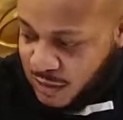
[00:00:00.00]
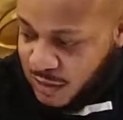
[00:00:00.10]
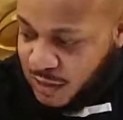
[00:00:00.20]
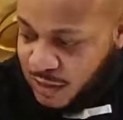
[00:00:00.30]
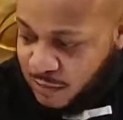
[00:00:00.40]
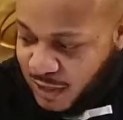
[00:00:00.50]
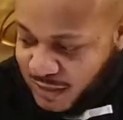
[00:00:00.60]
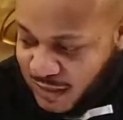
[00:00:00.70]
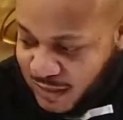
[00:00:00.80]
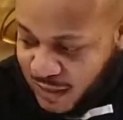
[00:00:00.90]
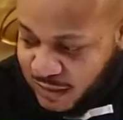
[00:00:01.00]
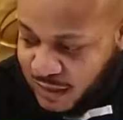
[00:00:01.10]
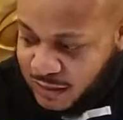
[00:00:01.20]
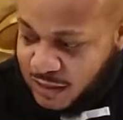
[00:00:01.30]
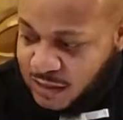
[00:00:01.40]
because I think
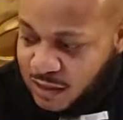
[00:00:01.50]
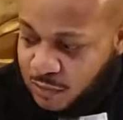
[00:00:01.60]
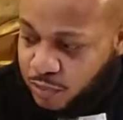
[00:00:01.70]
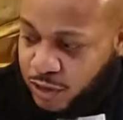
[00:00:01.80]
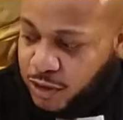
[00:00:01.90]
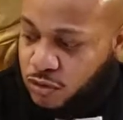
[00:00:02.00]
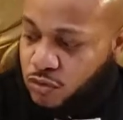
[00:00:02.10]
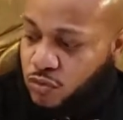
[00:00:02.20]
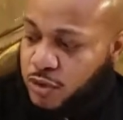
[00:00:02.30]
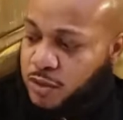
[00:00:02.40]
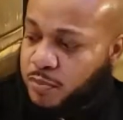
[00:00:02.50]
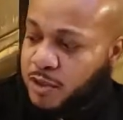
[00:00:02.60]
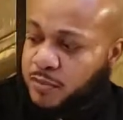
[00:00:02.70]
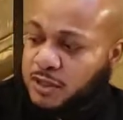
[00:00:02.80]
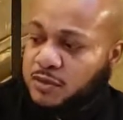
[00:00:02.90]
that these look pretty cool when you put
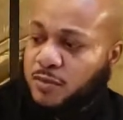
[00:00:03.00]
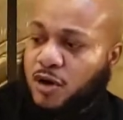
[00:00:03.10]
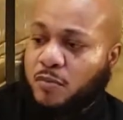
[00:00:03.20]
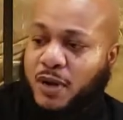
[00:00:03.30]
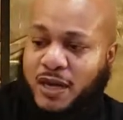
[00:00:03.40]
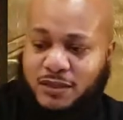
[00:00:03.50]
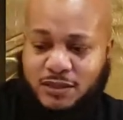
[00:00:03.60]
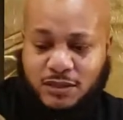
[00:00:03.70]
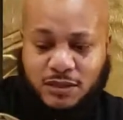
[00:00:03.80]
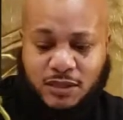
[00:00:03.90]
them in small pots.